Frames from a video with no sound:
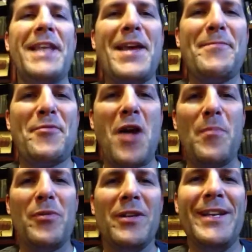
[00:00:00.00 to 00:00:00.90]
say it
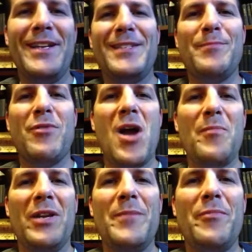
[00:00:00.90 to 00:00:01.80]
properly. It's
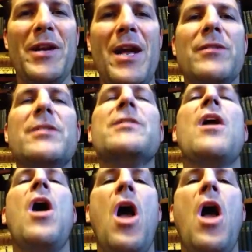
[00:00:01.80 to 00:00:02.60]
properly pronounced